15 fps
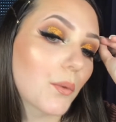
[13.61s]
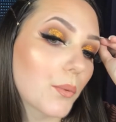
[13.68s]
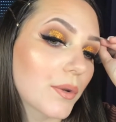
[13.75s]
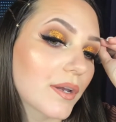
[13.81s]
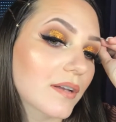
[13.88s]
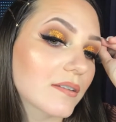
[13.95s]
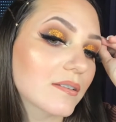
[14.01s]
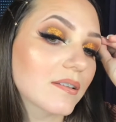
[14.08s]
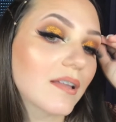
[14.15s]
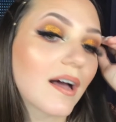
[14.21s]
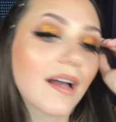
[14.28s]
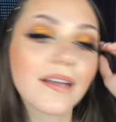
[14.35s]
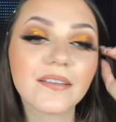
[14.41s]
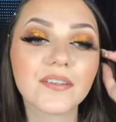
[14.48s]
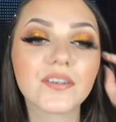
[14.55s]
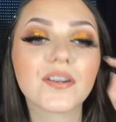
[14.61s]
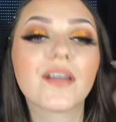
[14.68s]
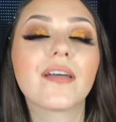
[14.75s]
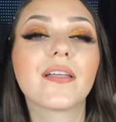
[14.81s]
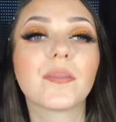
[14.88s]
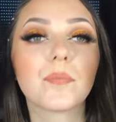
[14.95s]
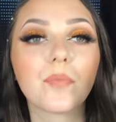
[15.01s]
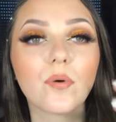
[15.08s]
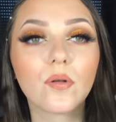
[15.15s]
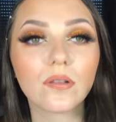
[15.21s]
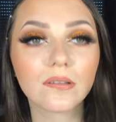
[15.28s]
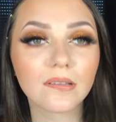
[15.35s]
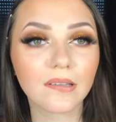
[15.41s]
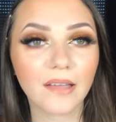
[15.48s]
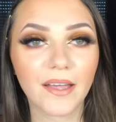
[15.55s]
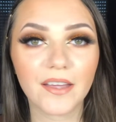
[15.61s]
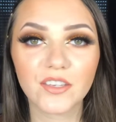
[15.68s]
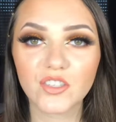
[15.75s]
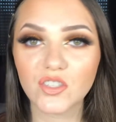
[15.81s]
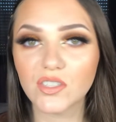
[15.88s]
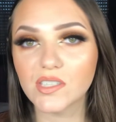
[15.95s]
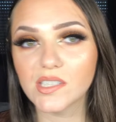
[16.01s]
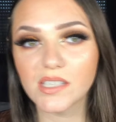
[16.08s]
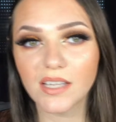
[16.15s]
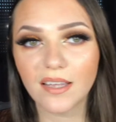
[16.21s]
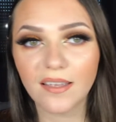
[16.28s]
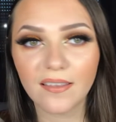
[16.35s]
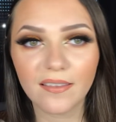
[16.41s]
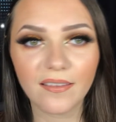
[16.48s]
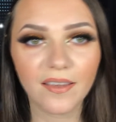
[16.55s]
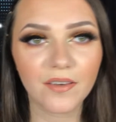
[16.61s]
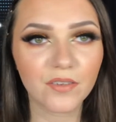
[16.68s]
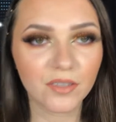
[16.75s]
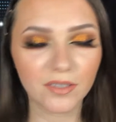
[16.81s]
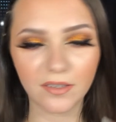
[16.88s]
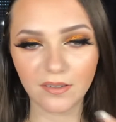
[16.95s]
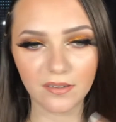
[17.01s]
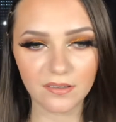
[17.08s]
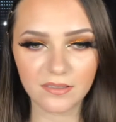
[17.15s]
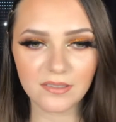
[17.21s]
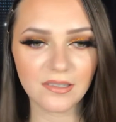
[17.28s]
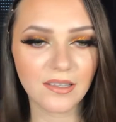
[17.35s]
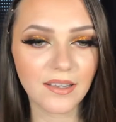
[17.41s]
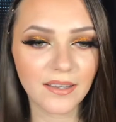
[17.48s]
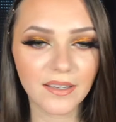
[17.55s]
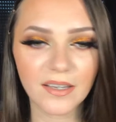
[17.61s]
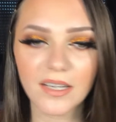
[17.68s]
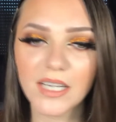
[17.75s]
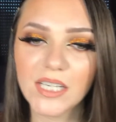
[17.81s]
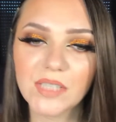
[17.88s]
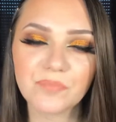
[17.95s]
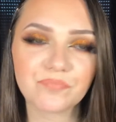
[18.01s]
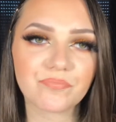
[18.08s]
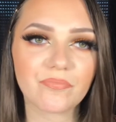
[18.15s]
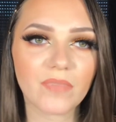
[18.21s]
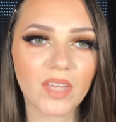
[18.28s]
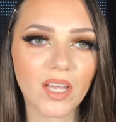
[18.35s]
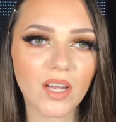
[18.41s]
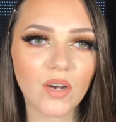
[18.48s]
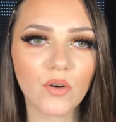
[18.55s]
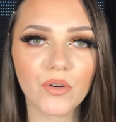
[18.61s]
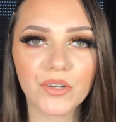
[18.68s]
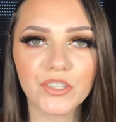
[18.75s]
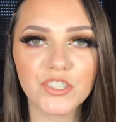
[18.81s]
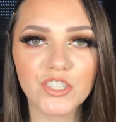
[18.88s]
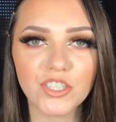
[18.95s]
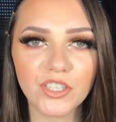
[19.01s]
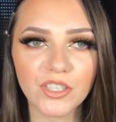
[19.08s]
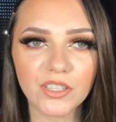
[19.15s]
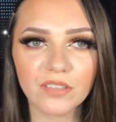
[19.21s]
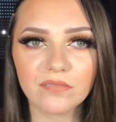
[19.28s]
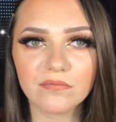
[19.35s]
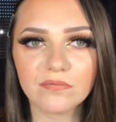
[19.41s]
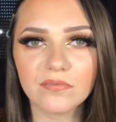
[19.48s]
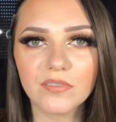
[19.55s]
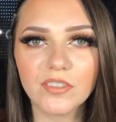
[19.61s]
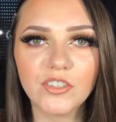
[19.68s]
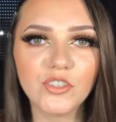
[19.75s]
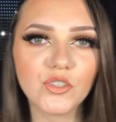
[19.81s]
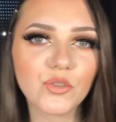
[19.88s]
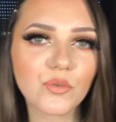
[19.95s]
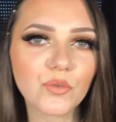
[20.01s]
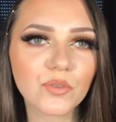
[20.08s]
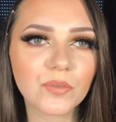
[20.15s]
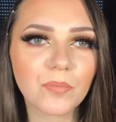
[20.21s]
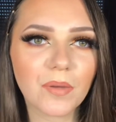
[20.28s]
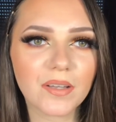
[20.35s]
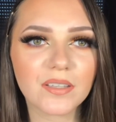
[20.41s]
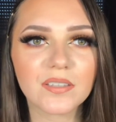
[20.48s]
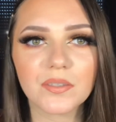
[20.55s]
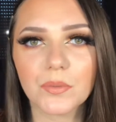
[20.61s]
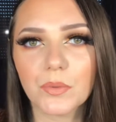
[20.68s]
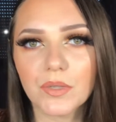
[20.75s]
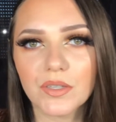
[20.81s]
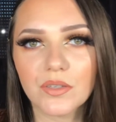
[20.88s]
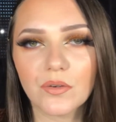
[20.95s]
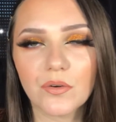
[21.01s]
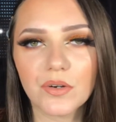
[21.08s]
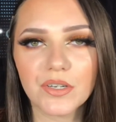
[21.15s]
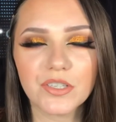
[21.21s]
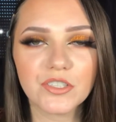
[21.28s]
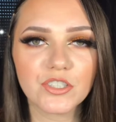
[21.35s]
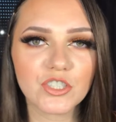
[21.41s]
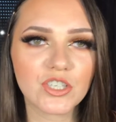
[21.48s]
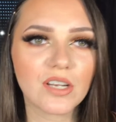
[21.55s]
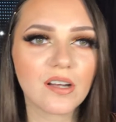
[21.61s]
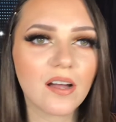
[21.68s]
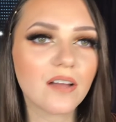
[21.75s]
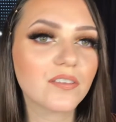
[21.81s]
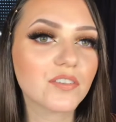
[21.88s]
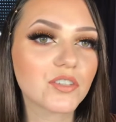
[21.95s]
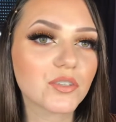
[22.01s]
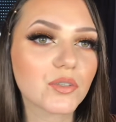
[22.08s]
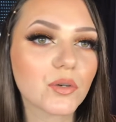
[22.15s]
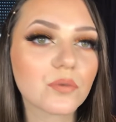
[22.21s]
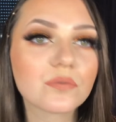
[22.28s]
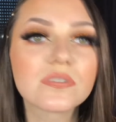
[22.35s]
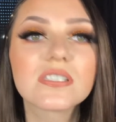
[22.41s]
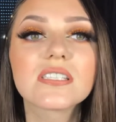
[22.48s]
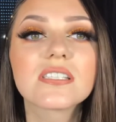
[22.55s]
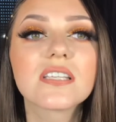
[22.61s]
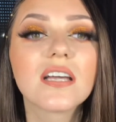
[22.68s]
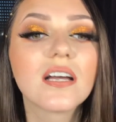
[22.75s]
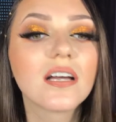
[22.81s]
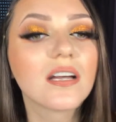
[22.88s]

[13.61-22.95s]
winged liner and bold lashes, and everything is like orangey nude but with orange undertones